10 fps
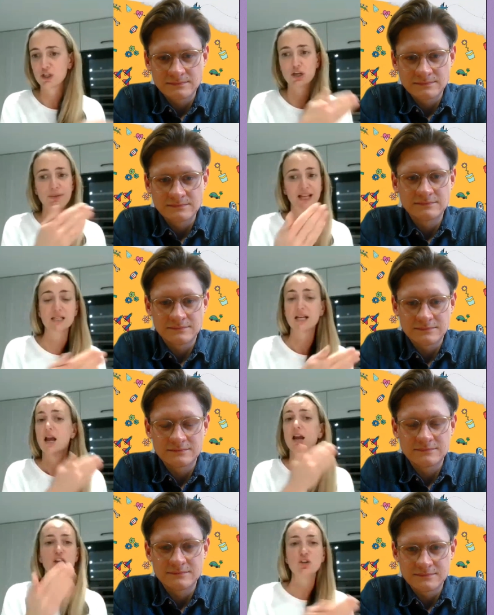Speaker 1: just over two
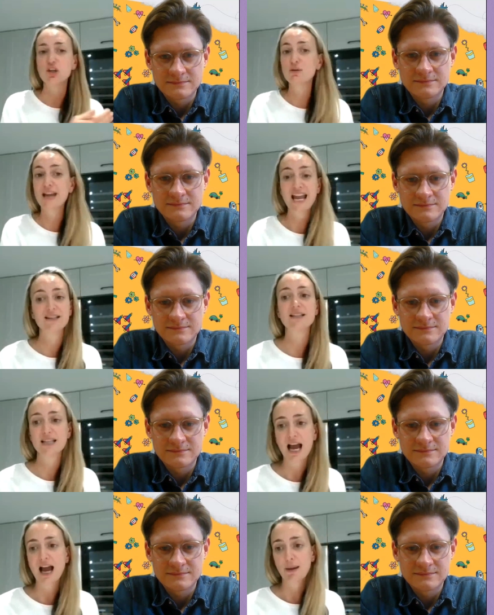minutes, you do
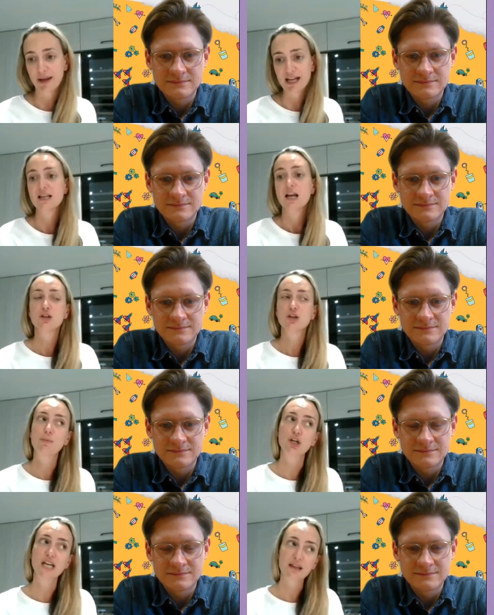get into that habit.
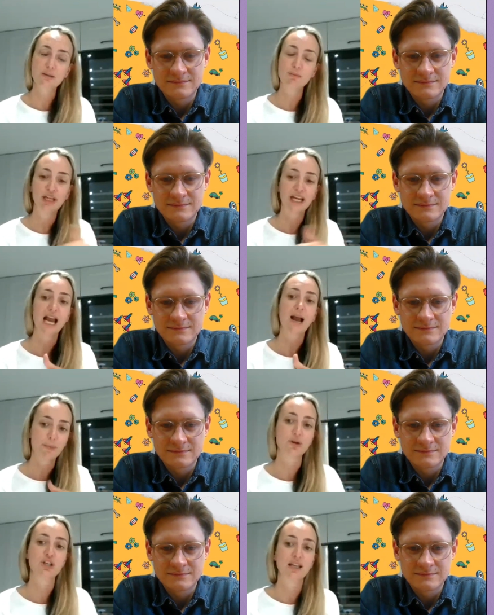So brush in the
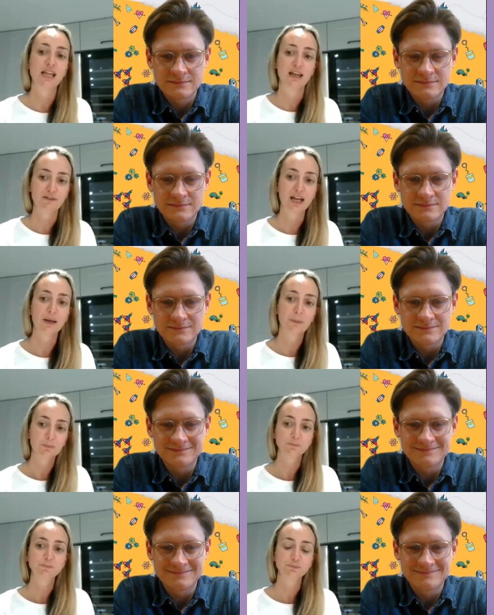morning and brush in the
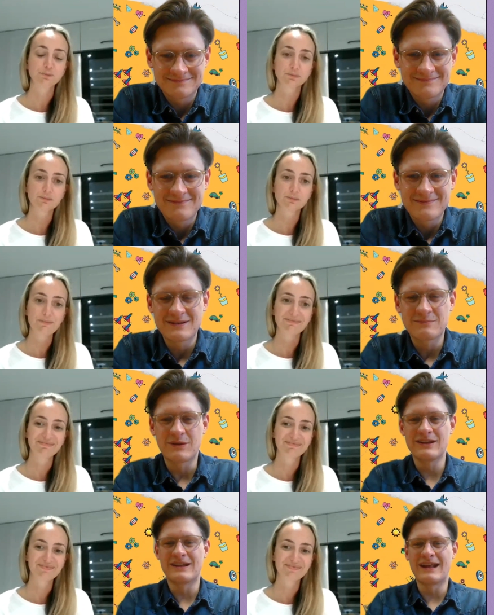evening.
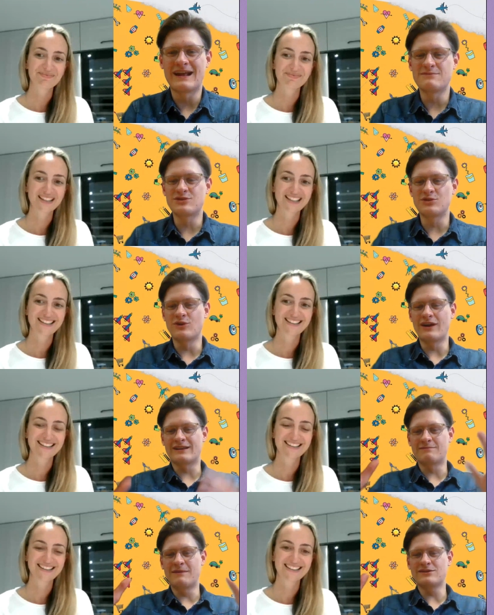
Speaker 2: Brilliant. Um,
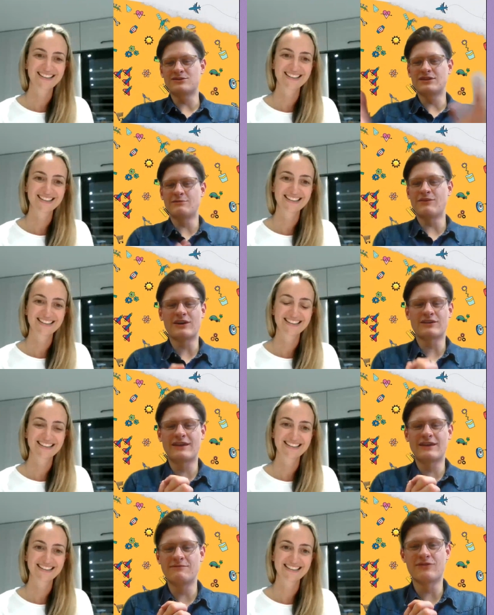so uh, make sure you we've
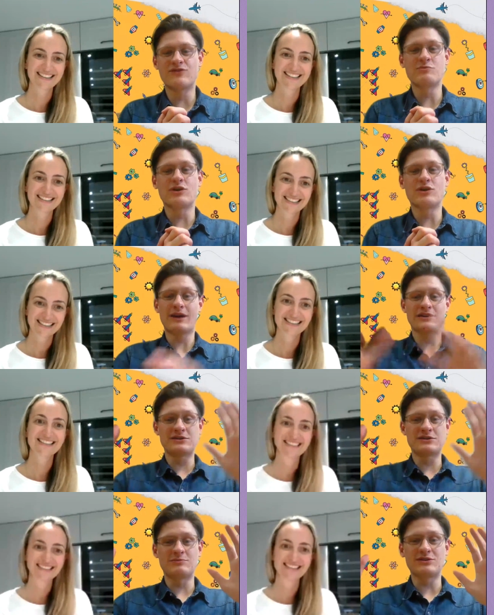got time for a few more
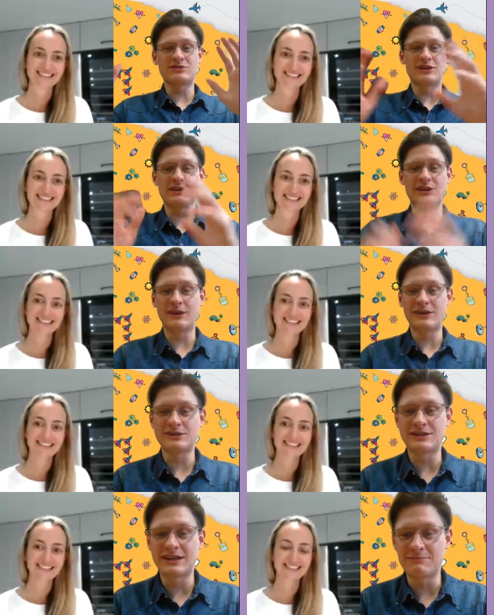questions. So make sure you get your
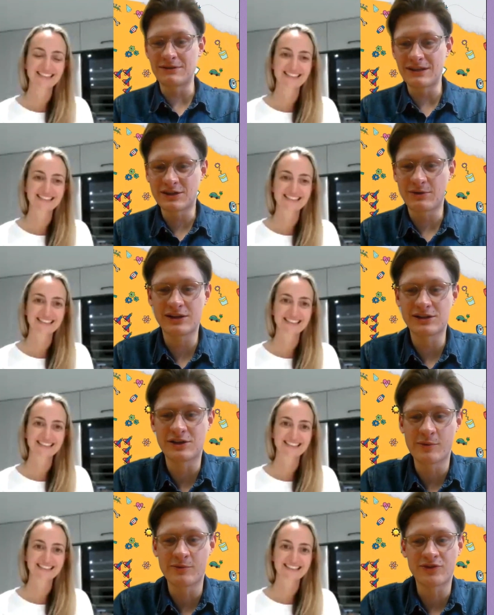questions in. But this
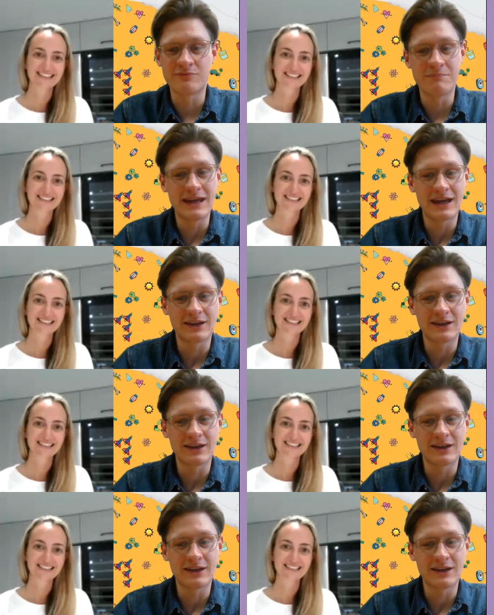question comes from